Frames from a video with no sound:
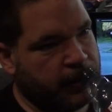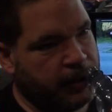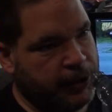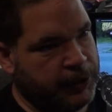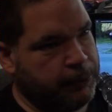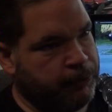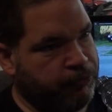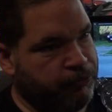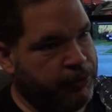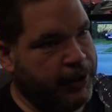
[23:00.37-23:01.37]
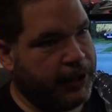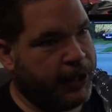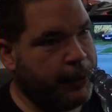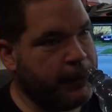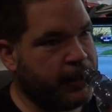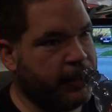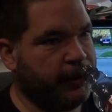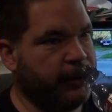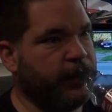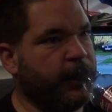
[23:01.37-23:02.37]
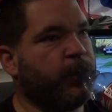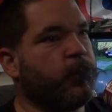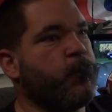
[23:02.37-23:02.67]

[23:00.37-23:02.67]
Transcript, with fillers: You know, it's really coming down out there.